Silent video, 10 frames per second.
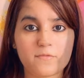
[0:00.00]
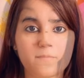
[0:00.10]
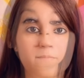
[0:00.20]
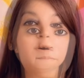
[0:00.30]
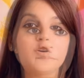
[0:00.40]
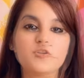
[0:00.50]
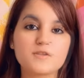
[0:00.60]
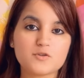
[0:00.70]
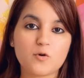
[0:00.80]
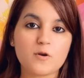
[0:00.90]
Lucky number or the
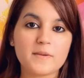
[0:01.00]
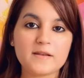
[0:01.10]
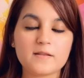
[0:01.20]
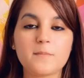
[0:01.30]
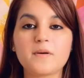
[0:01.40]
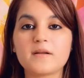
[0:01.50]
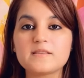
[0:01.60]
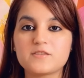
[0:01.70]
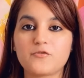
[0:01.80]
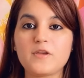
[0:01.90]
soulmate number
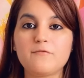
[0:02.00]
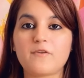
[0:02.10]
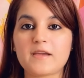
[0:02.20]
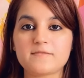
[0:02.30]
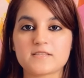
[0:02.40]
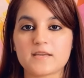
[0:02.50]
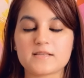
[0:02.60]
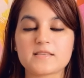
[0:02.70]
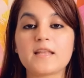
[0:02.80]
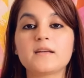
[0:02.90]
is
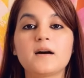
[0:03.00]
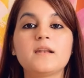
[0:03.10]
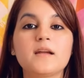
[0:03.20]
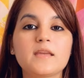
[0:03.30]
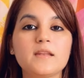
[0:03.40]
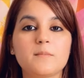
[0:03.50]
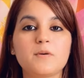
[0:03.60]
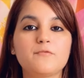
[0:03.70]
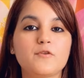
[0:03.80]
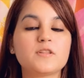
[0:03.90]
356, and the unlucky
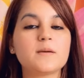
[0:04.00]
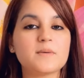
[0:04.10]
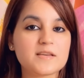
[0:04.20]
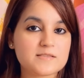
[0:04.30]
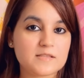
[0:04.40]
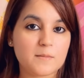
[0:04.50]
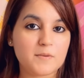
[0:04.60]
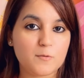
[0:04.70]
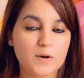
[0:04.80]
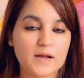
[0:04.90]
number for them is
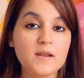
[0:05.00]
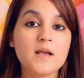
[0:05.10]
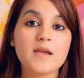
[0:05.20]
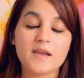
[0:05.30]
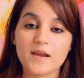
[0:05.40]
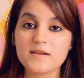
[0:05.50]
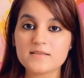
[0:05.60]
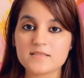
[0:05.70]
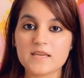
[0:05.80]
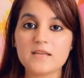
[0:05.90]
number 1. It is
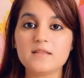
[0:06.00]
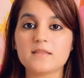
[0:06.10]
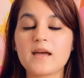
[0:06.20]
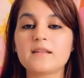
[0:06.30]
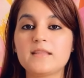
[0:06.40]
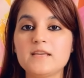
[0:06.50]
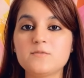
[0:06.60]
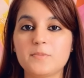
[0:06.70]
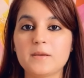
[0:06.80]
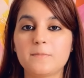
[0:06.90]
seen that these
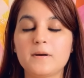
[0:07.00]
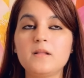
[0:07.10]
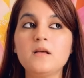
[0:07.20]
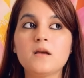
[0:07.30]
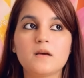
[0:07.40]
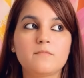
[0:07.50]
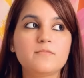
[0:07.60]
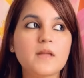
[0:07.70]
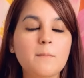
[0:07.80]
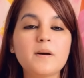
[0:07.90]
people,
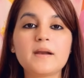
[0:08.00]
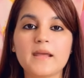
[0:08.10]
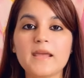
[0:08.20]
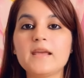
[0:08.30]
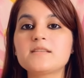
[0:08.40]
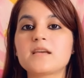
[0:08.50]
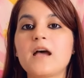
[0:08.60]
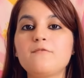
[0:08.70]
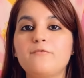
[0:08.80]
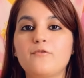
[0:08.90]
number 8
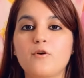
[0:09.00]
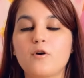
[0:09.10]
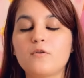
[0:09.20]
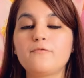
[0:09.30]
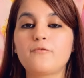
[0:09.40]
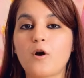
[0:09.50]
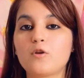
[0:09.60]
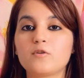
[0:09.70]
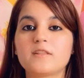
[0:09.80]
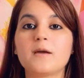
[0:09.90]
and 4
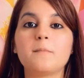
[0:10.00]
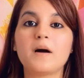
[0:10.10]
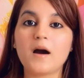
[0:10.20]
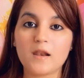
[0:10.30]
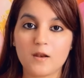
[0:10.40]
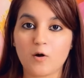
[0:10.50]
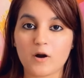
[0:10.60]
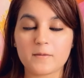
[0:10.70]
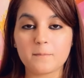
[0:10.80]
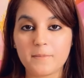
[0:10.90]
follow them a
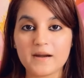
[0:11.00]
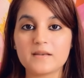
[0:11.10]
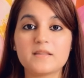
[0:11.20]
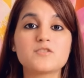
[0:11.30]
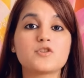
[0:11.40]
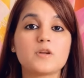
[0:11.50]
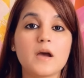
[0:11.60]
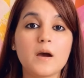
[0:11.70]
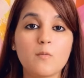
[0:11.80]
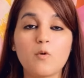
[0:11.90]
lot, but they should
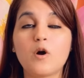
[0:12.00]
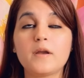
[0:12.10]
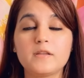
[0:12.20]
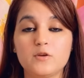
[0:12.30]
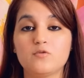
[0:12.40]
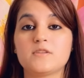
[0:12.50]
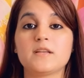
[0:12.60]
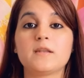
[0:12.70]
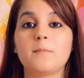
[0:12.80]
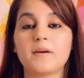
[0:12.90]
avoid
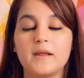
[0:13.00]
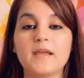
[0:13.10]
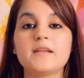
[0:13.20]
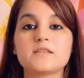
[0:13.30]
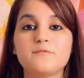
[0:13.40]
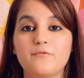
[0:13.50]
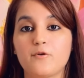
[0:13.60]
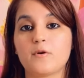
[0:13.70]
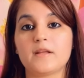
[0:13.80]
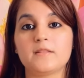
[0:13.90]
using number 8 and
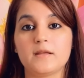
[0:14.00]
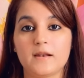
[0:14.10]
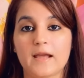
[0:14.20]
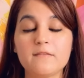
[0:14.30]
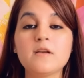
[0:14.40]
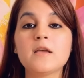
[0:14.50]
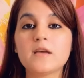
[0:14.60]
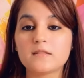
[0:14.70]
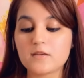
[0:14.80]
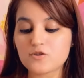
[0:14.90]
4 in their life.
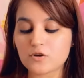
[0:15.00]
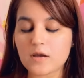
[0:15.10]
They should